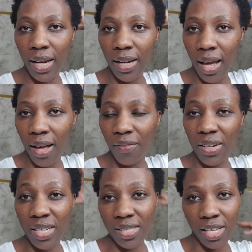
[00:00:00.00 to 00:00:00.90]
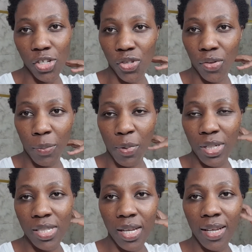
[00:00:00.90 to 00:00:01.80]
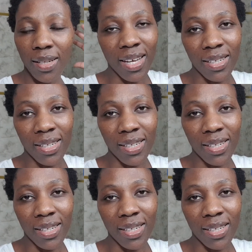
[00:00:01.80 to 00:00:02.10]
I'll have an extension of a ponytail.